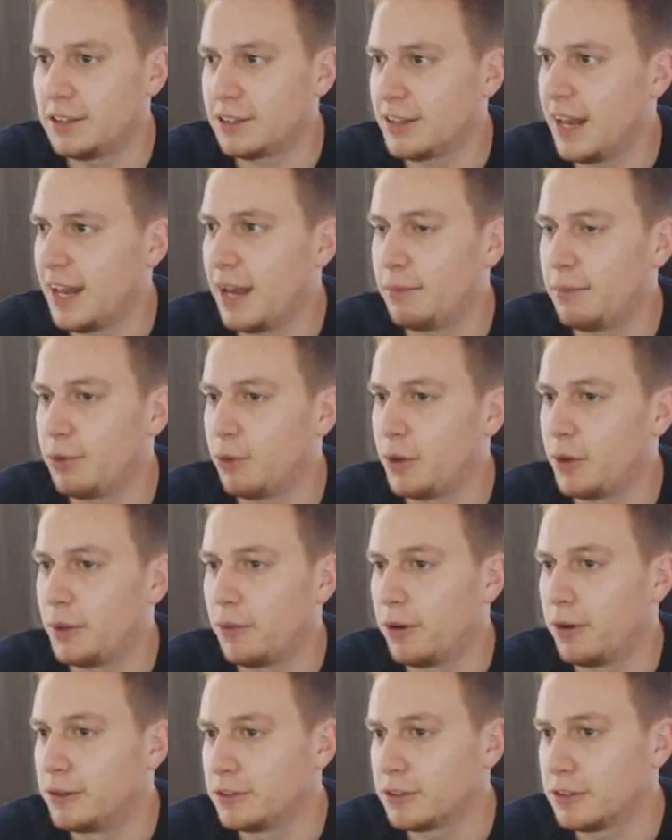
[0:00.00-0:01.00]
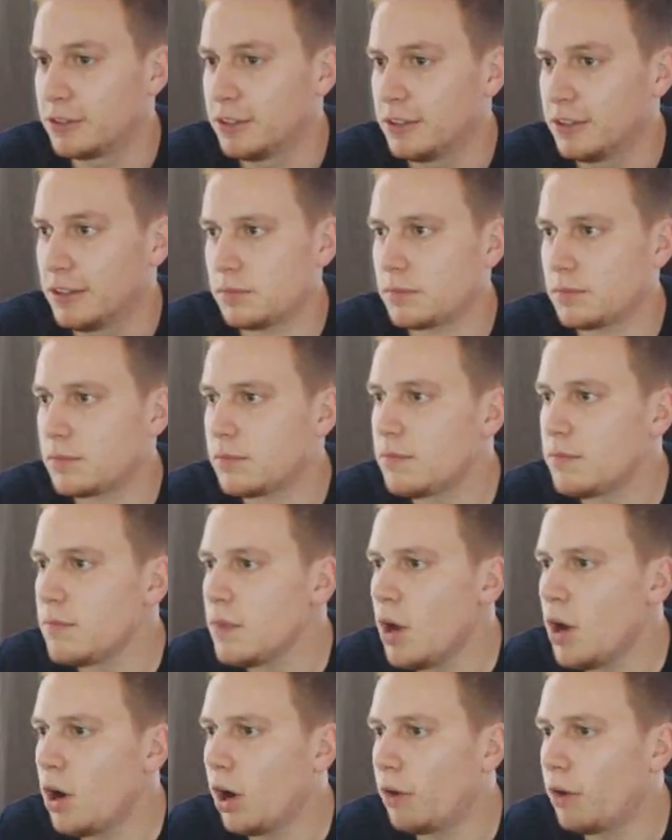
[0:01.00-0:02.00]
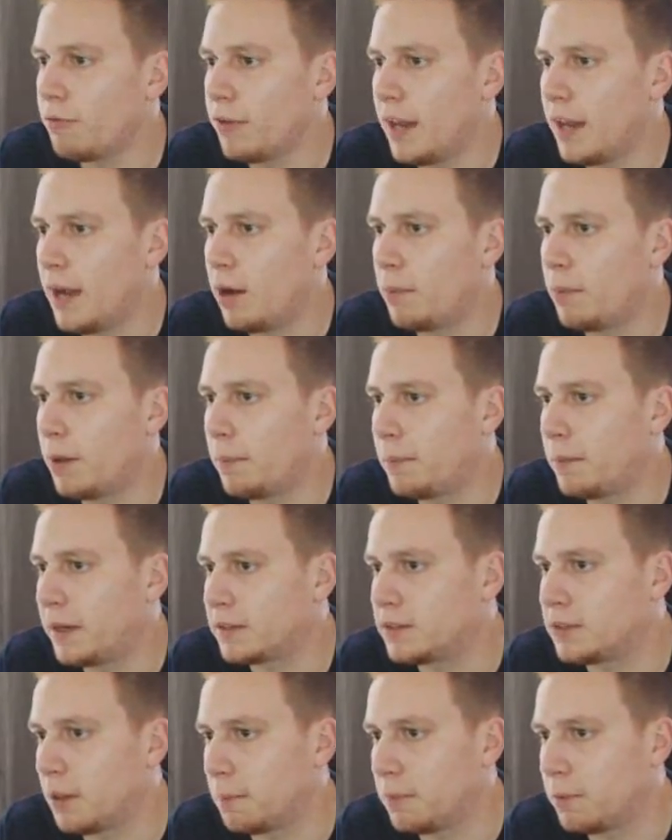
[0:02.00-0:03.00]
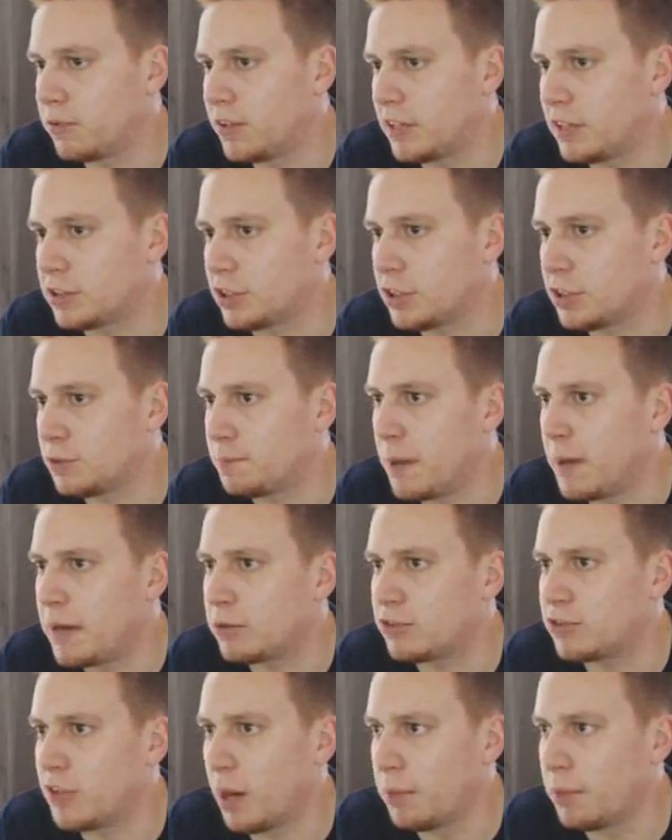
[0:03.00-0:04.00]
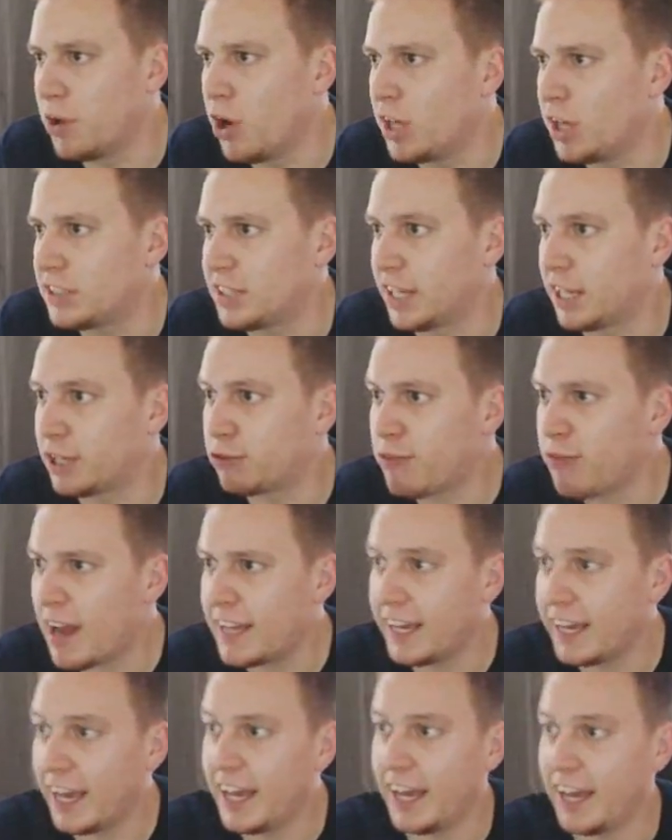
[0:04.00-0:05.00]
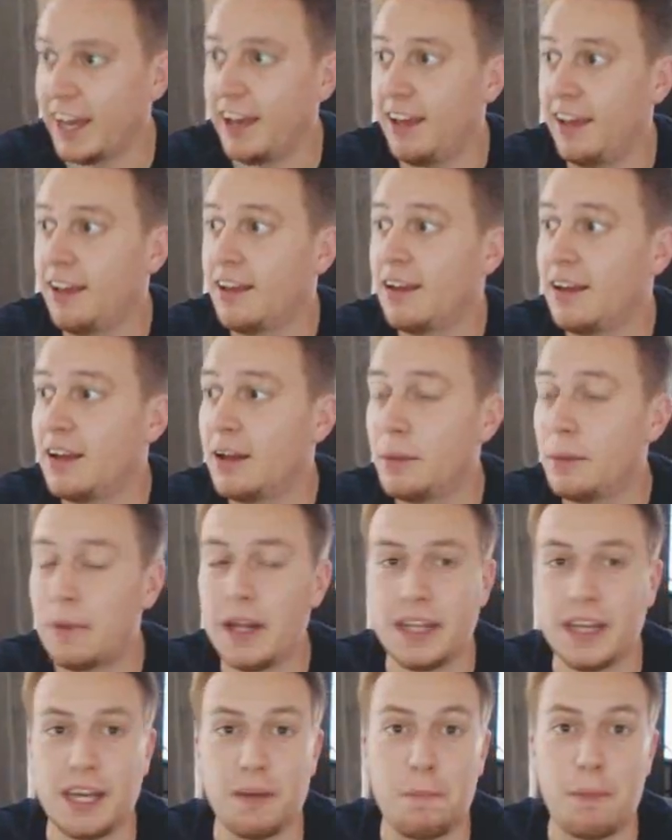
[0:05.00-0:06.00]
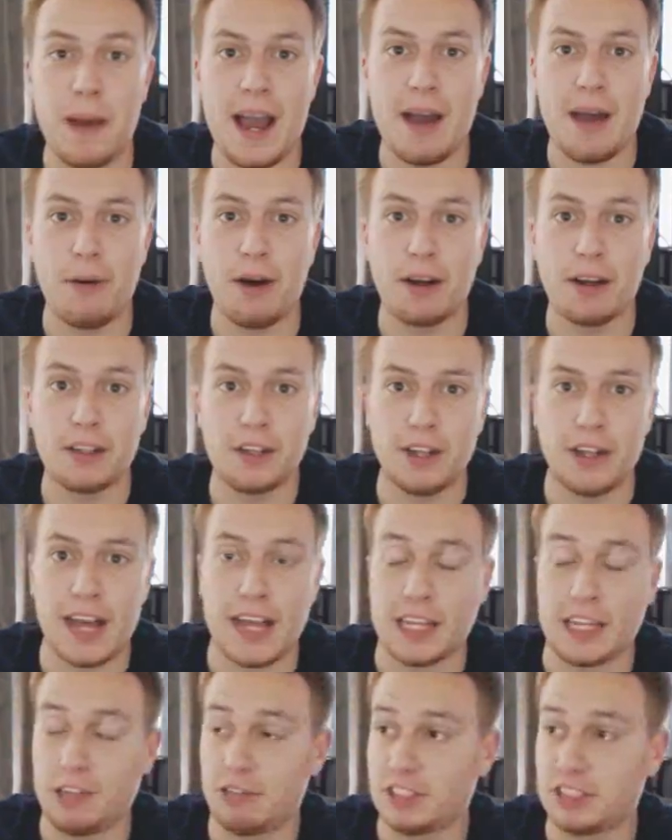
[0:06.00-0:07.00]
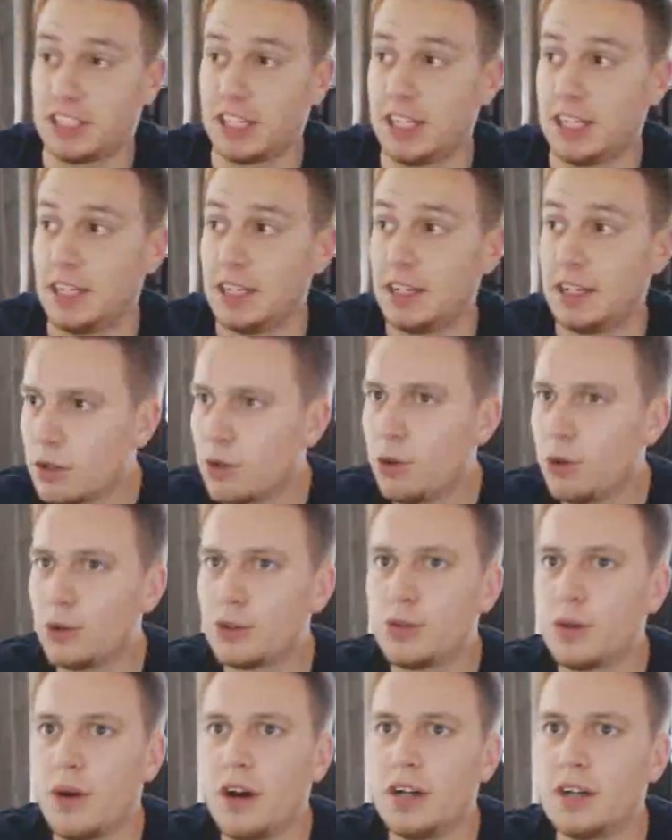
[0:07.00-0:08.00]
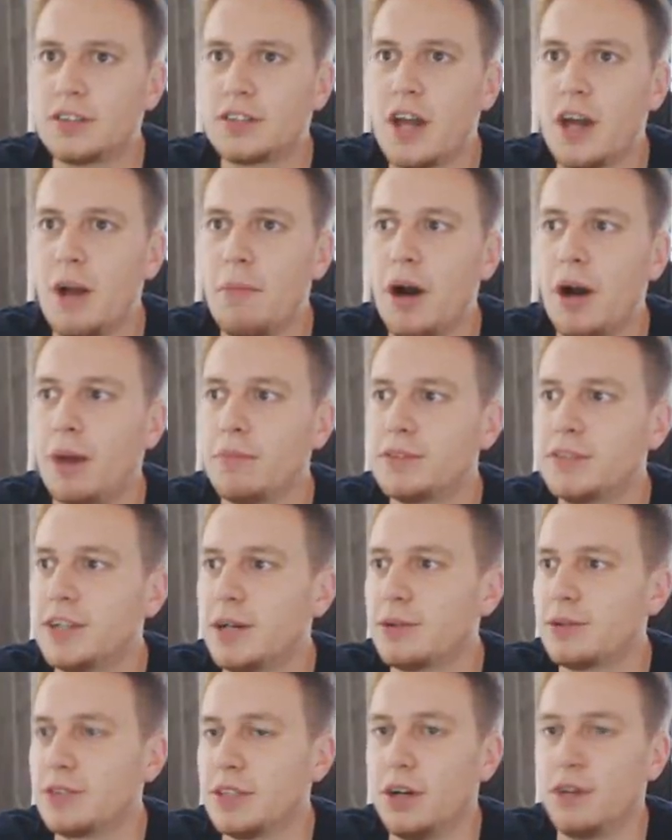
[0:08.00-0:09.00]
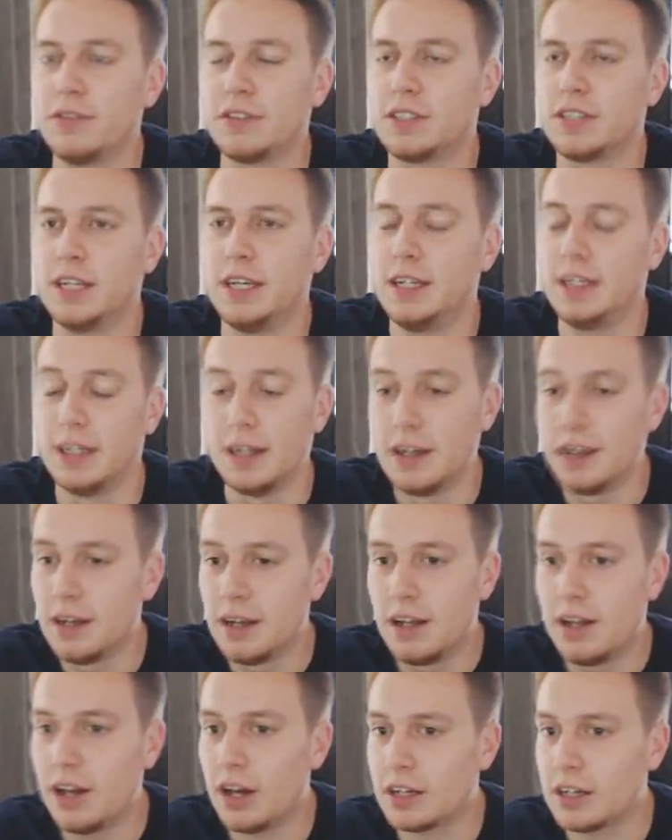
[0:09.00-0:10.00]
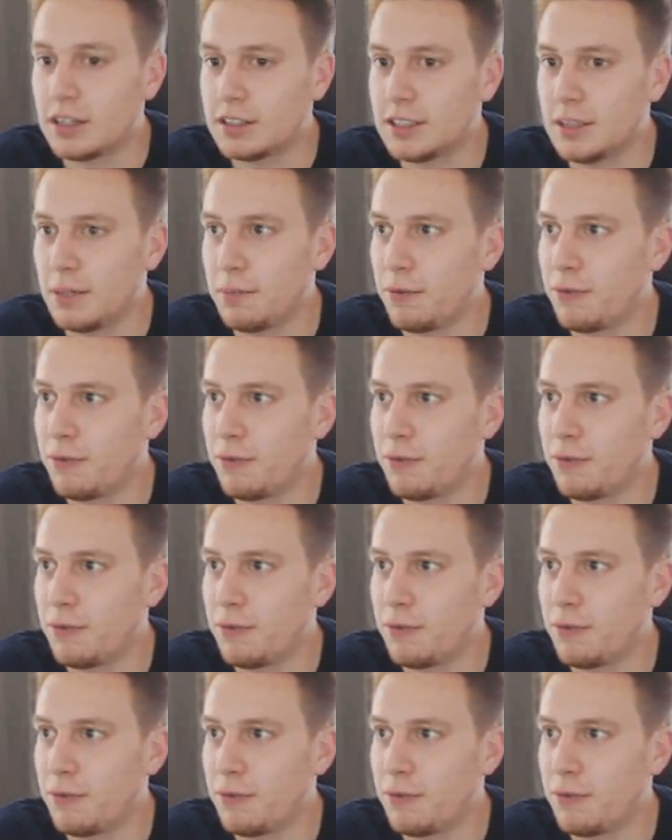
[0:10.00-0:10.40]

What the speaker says: Just let him do what he wants. Oh, Villalba picks up possession. It's bounced up nicely. Great hit. Plenty of power. Good accuracy. Courtois has come up. Chelsea, obviously, like I said